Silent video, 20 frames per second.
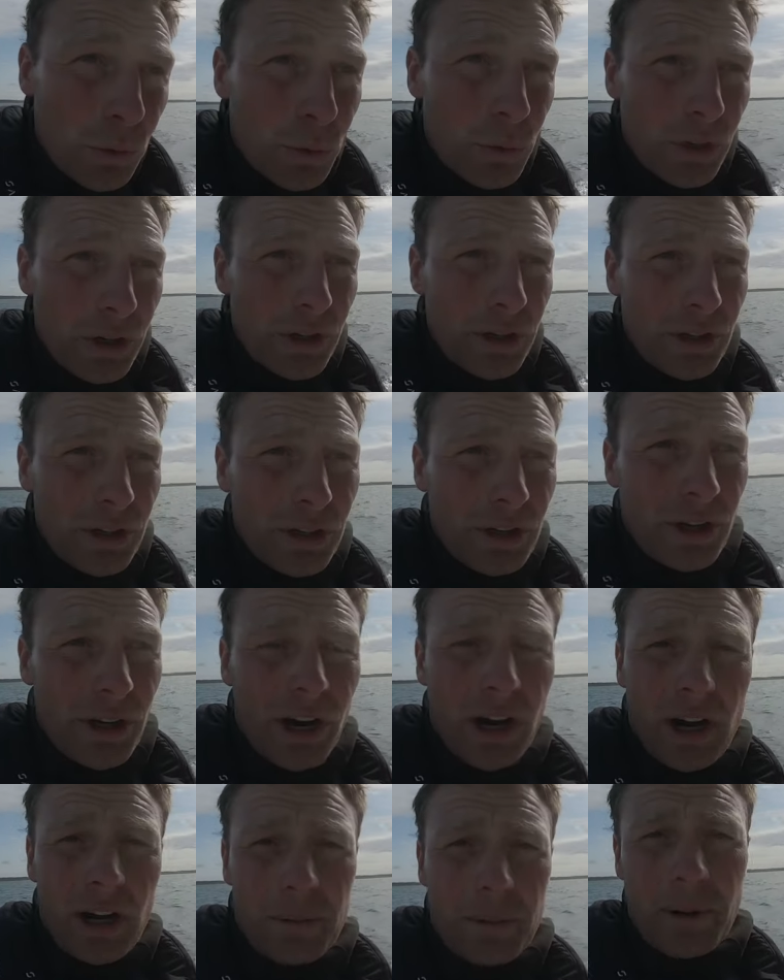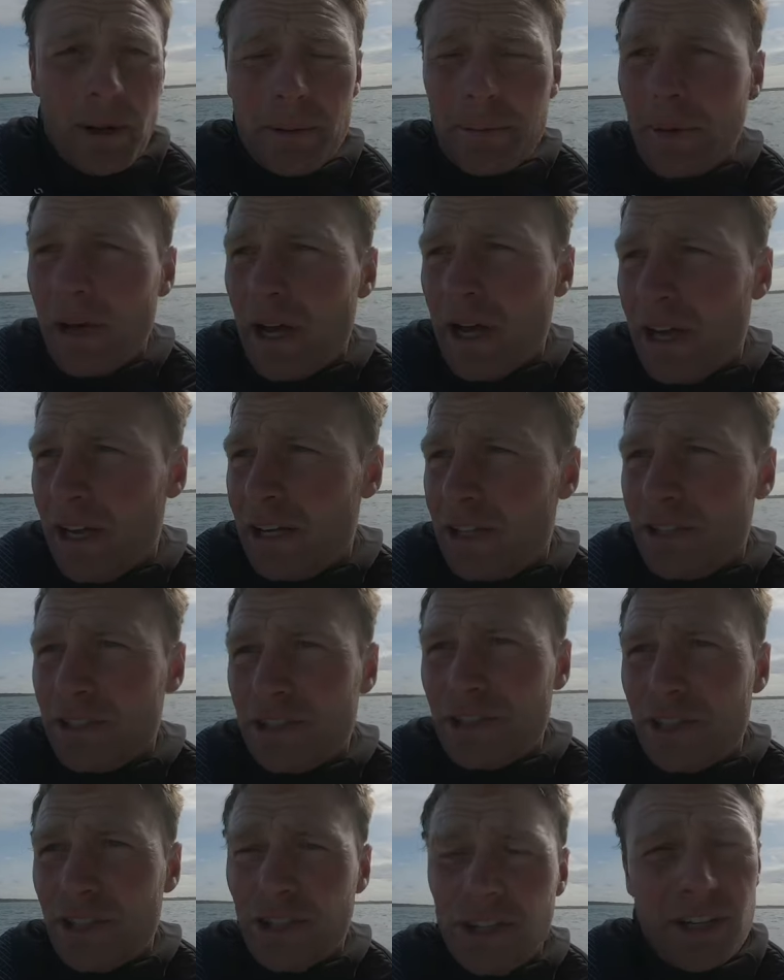we are
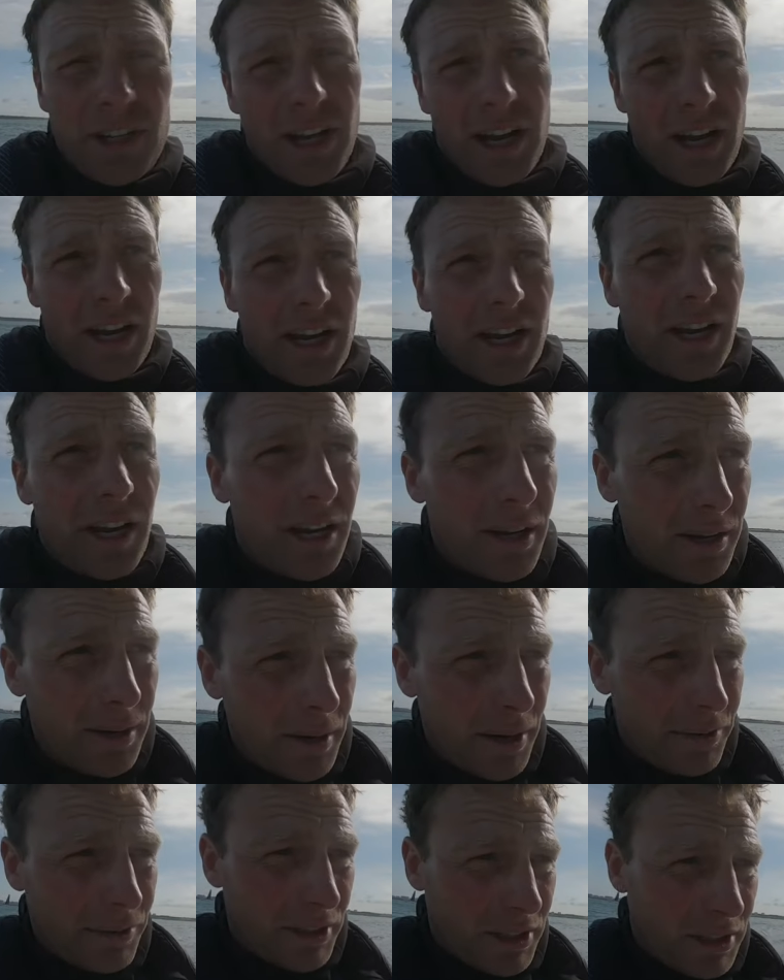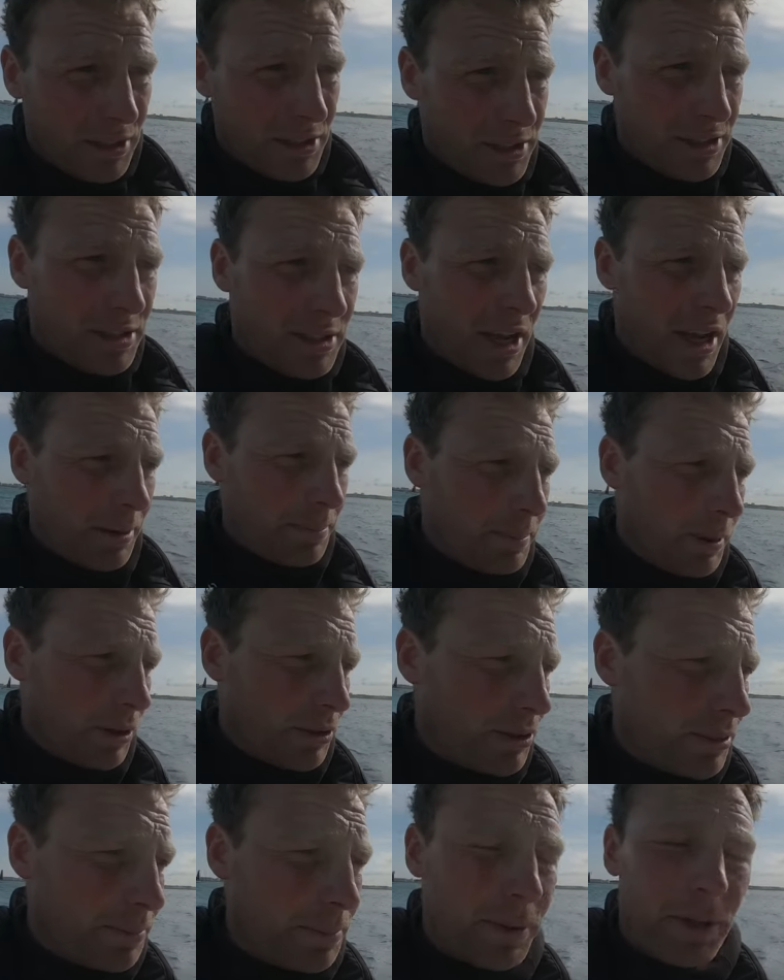plombaged, uh, everything's set,
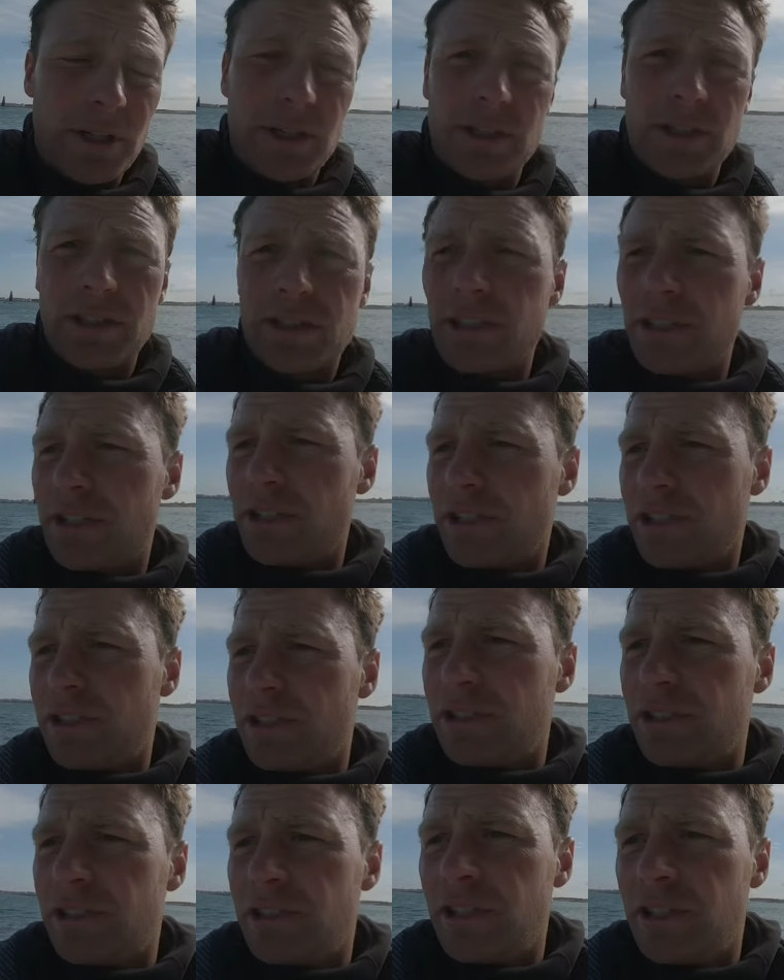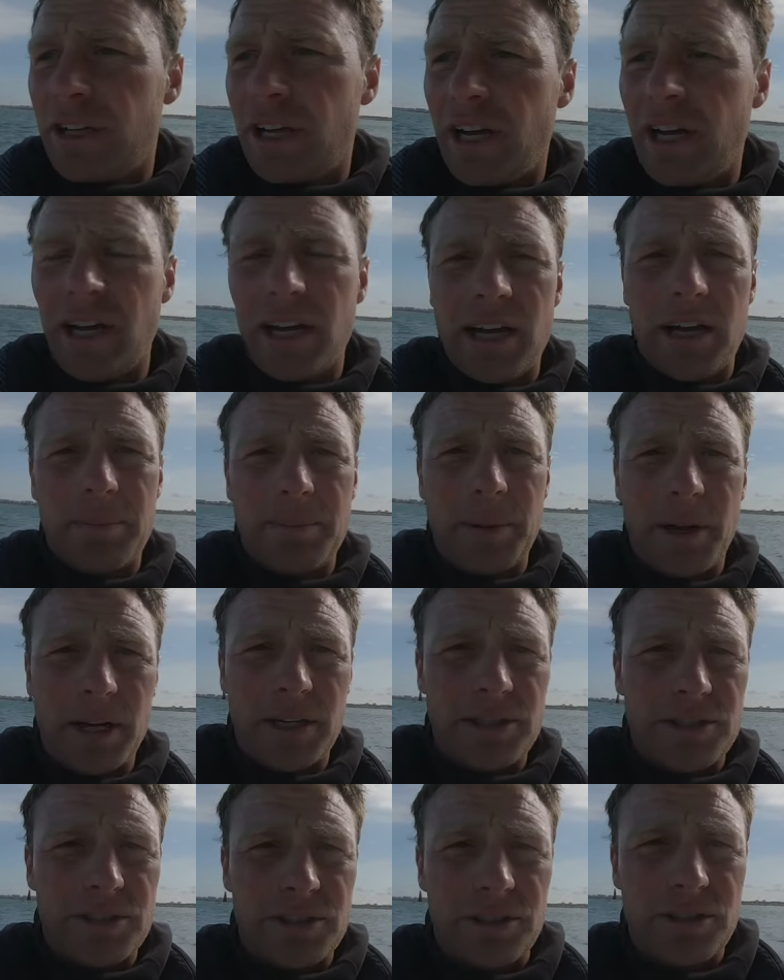boat's in pretty good condition. Uh,
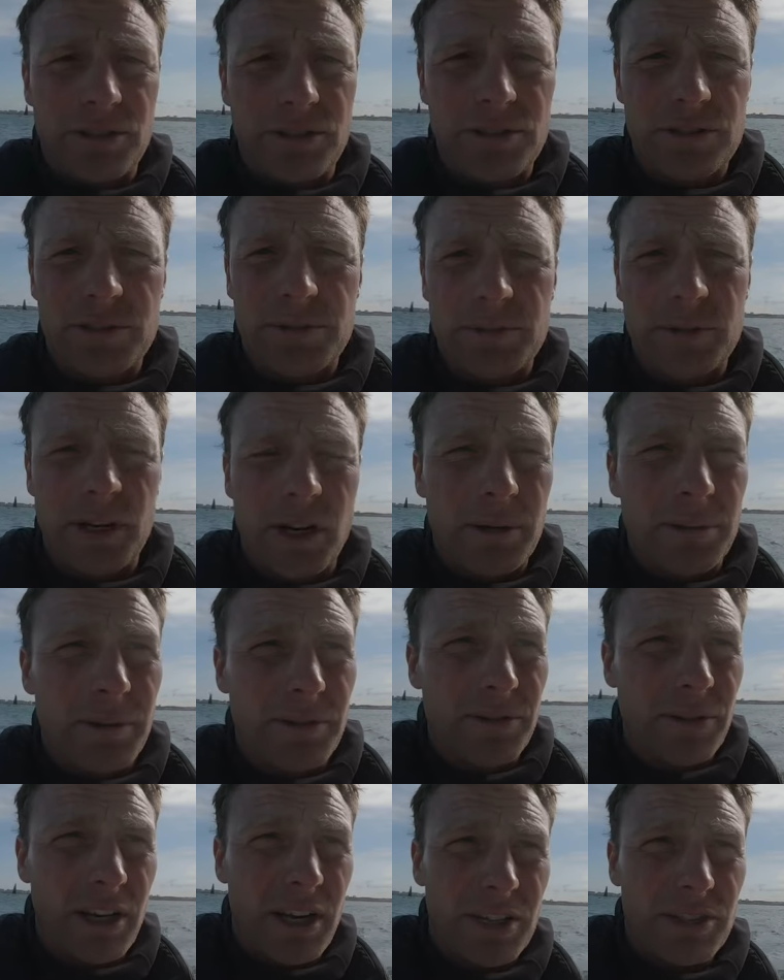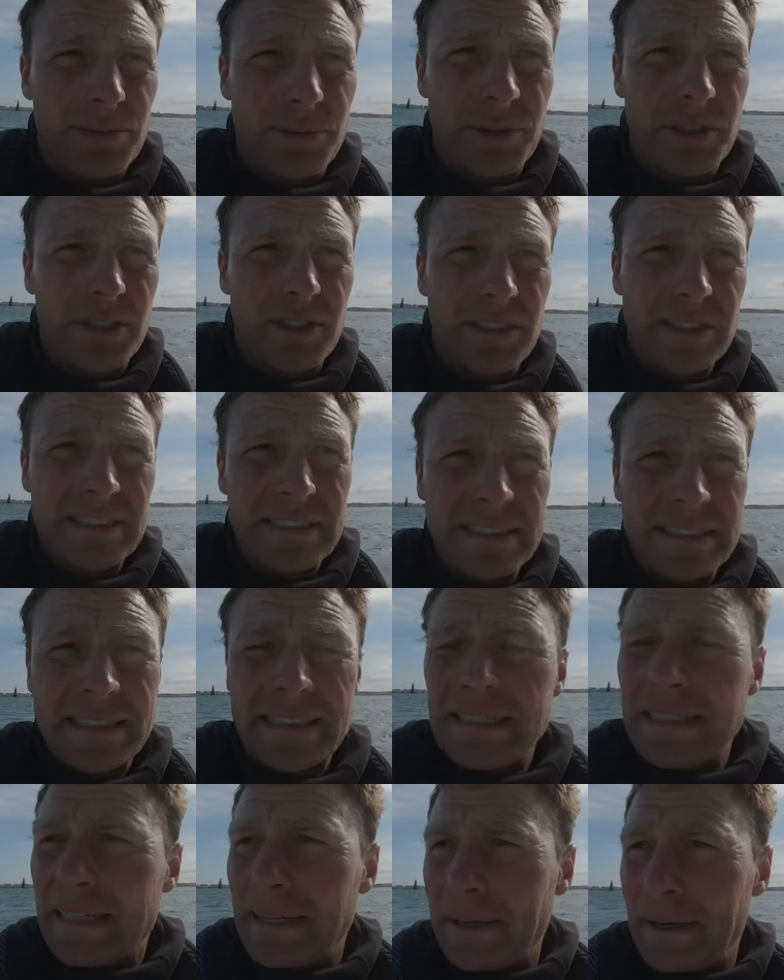Paddy's done an awesome job over last week.
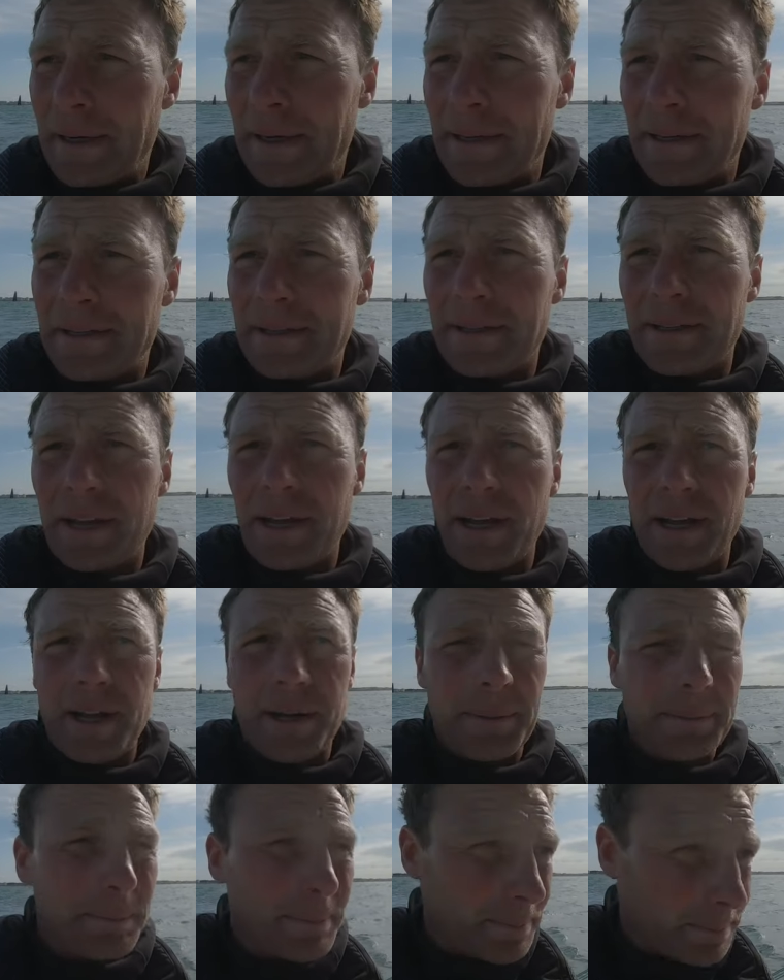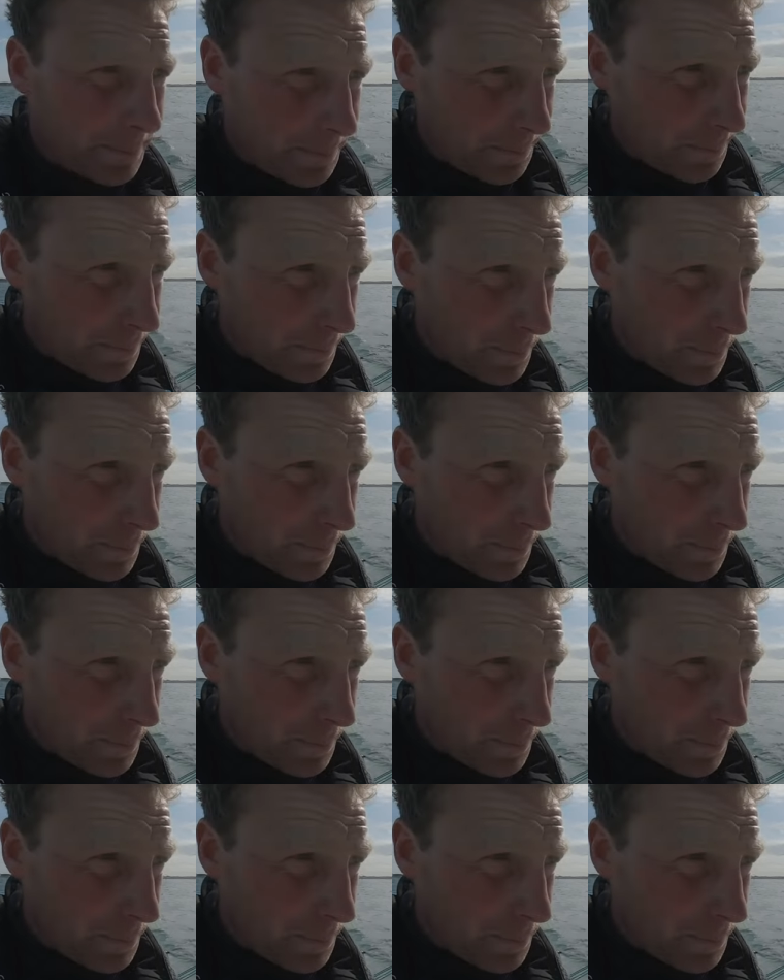And um,